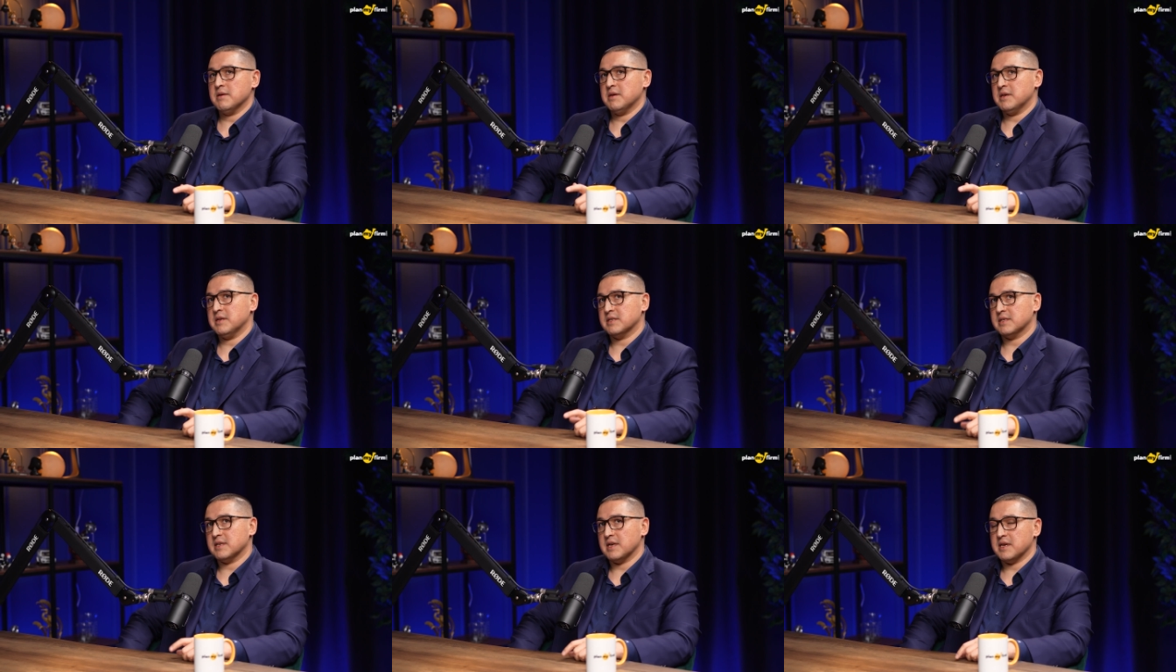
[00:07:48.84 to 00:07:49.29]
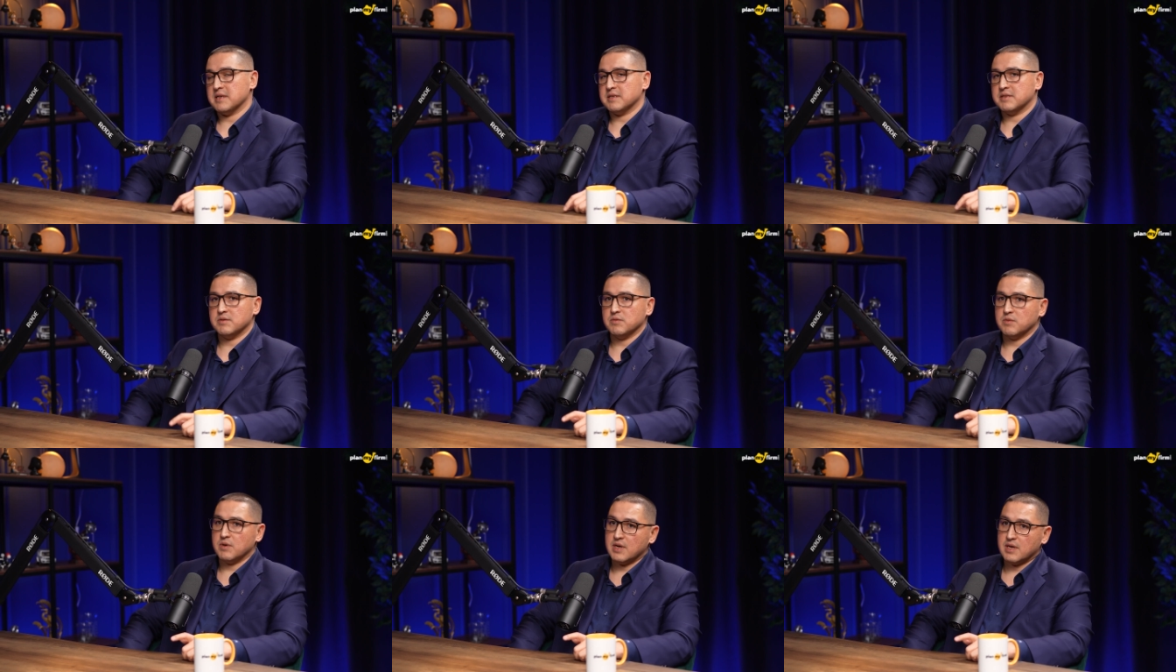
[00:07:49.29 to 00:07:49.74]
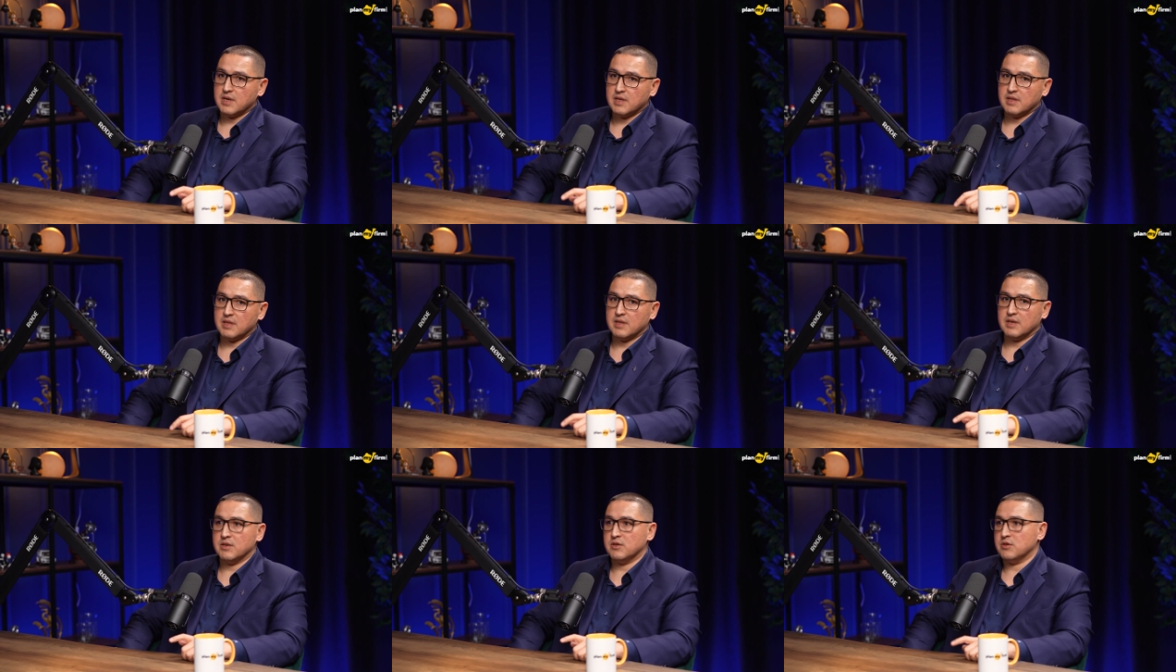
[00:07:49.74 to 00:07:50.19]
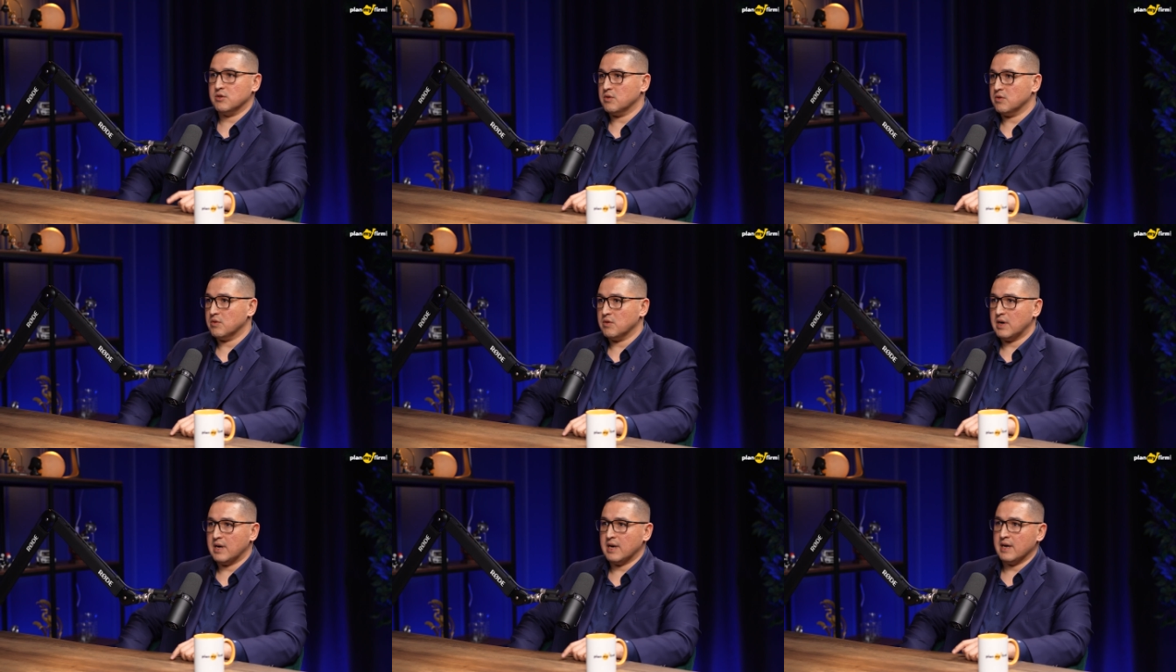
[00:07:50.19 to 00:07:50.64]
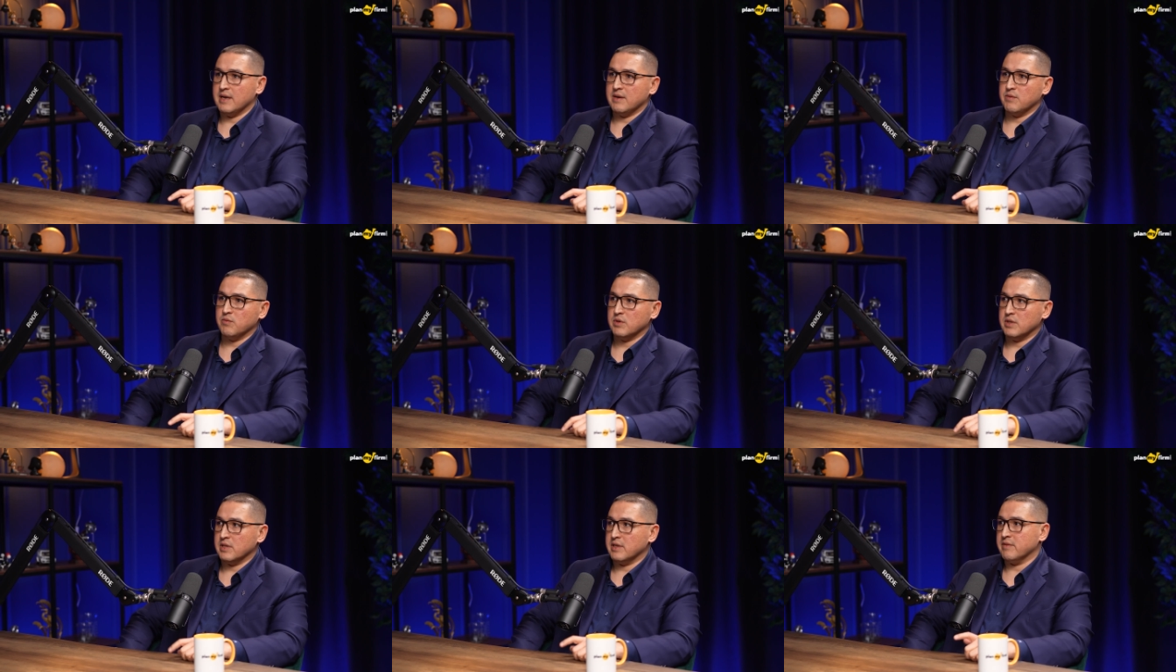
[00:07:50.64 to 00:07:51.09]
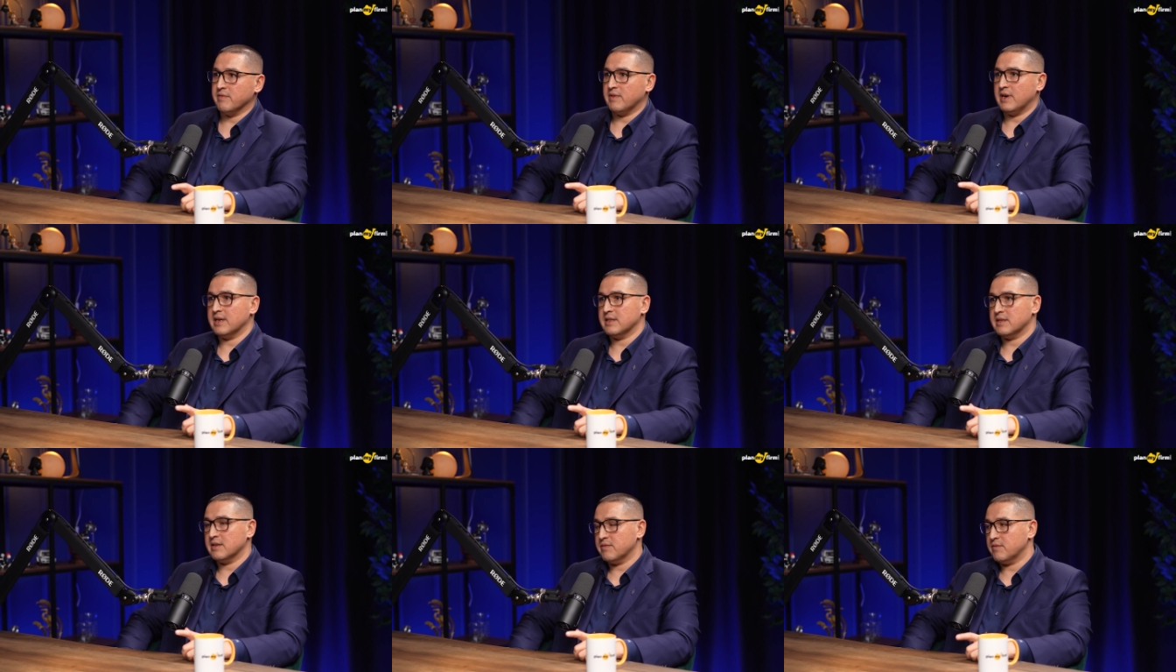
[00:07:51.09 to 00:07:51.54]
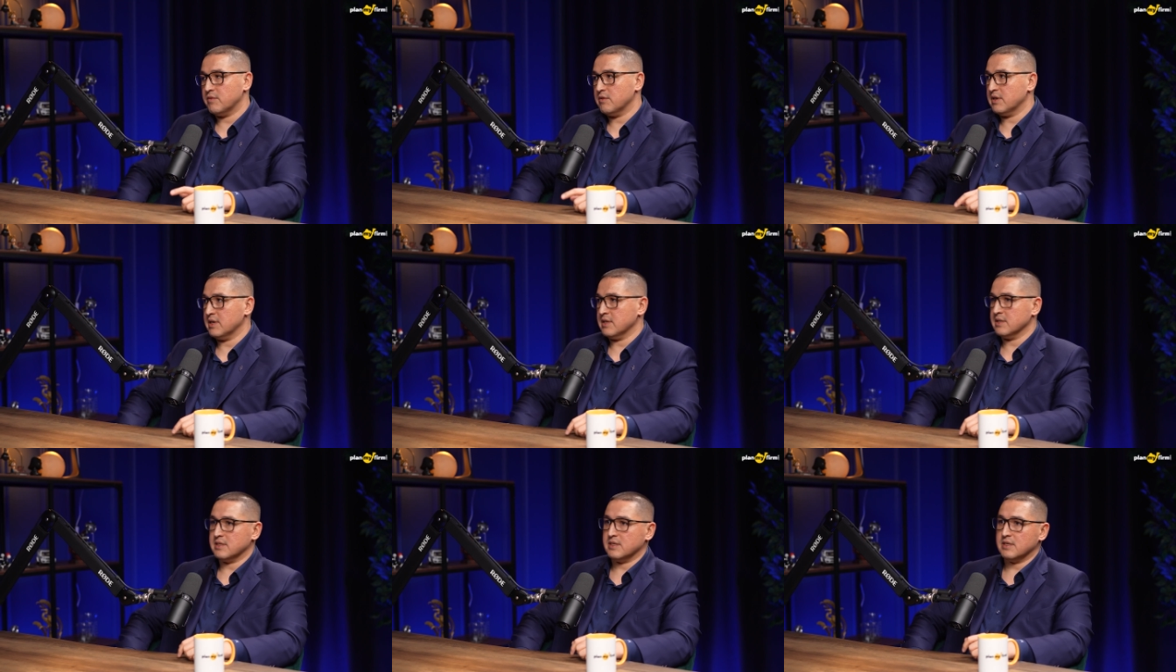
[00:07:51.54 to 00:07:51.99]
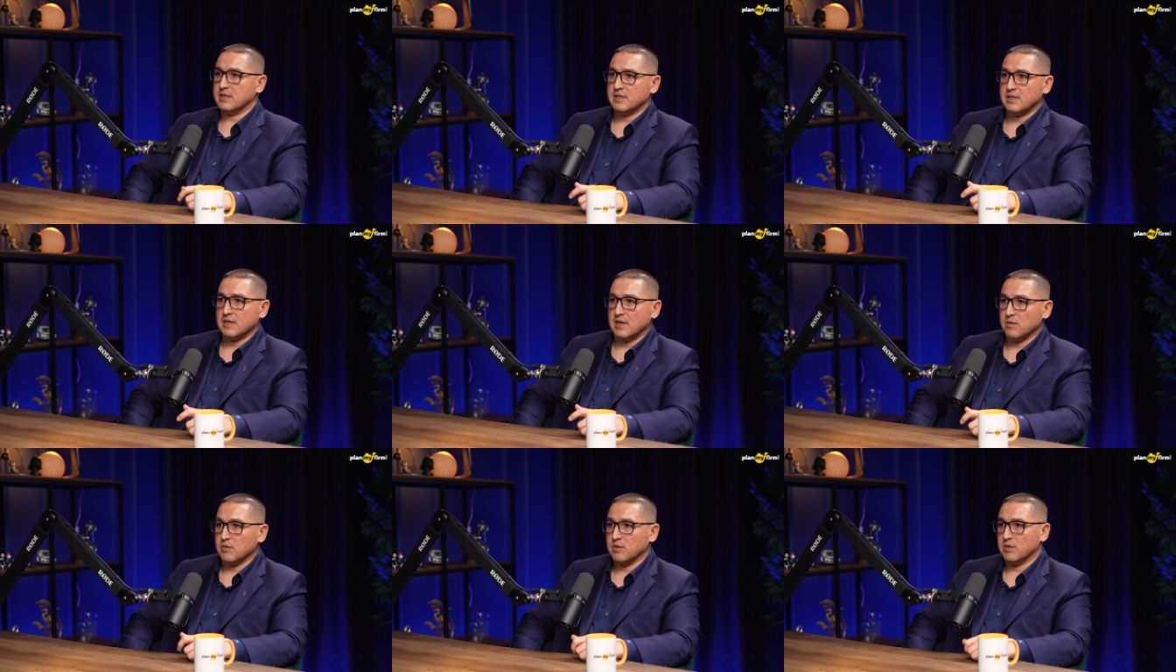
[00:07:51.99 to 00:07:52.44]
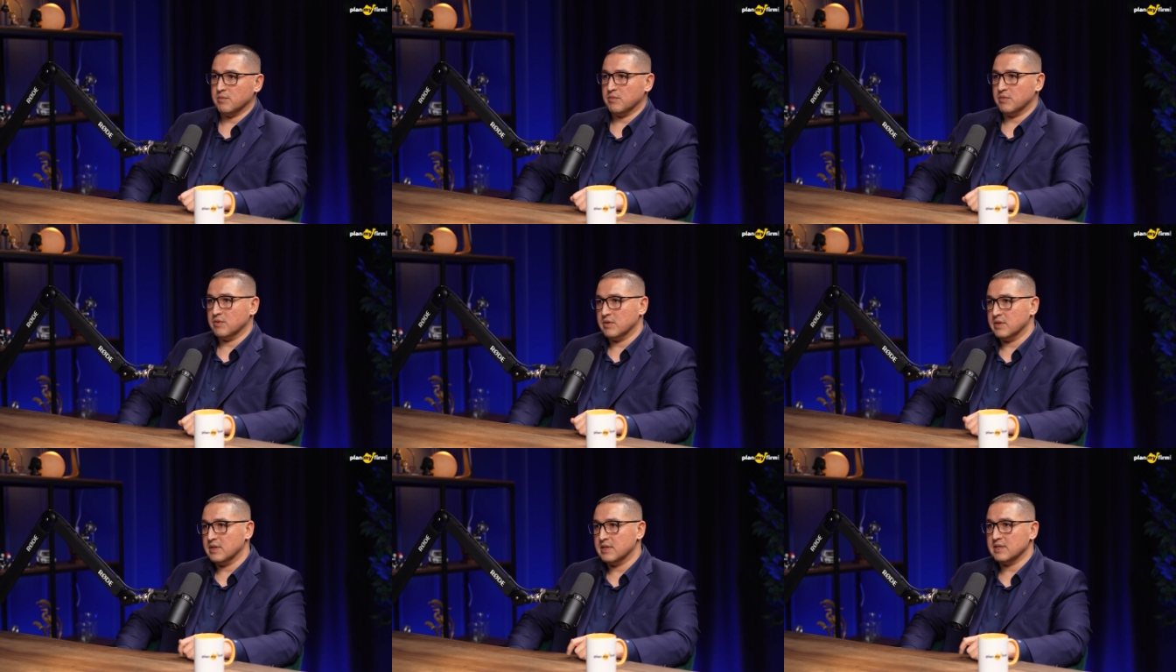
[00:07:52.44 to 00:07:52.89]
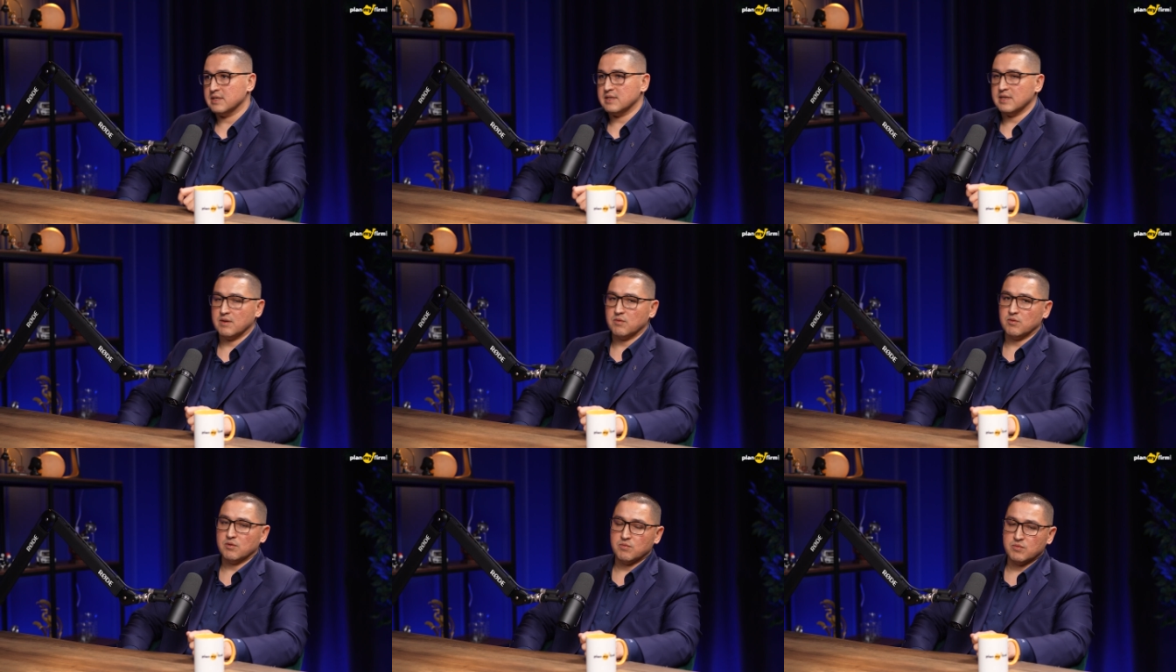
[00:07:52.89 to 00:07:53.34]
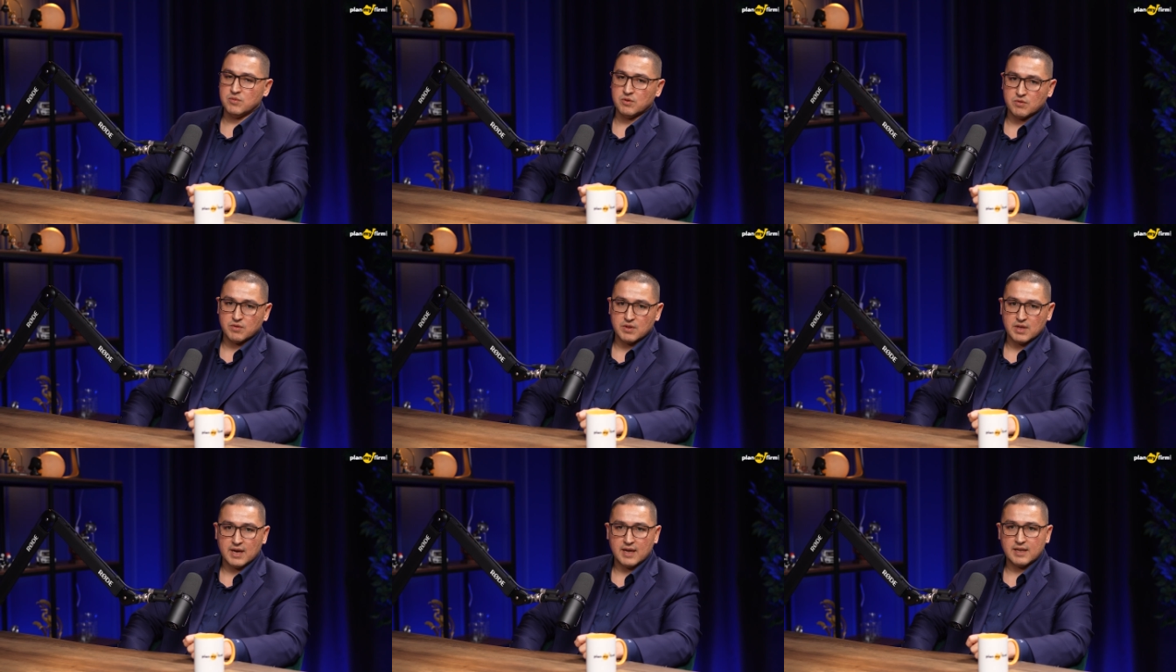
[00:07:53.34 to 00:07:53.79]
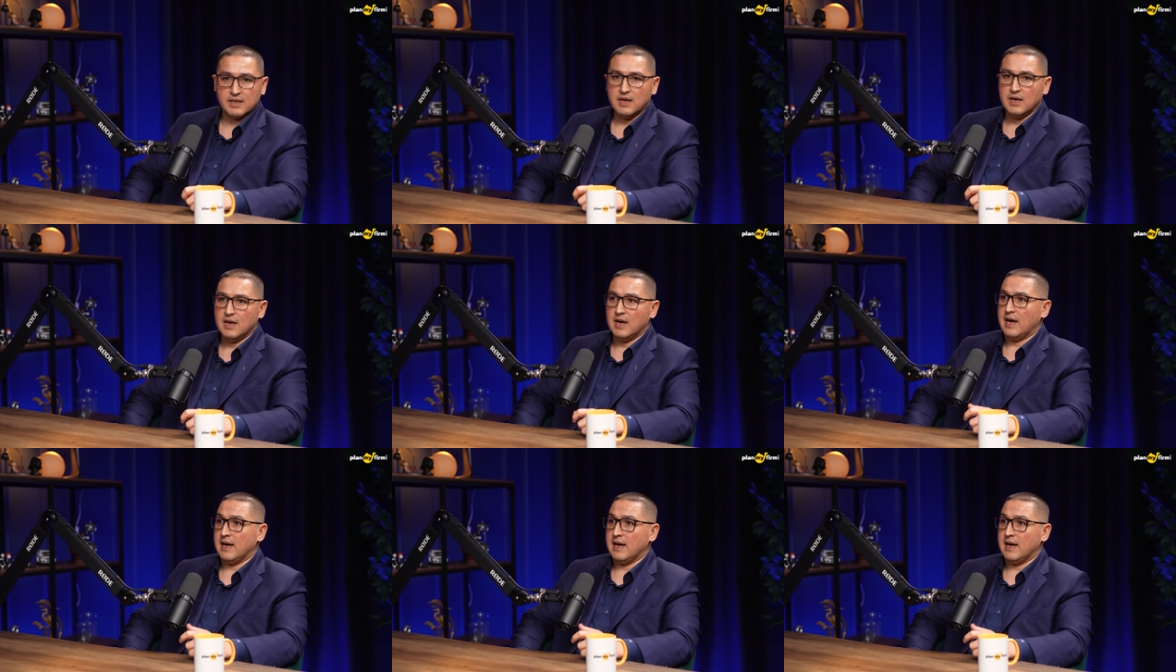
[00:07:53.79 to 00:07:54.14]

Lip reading: He says, well, I will invite influencers. I will put this, I will do that.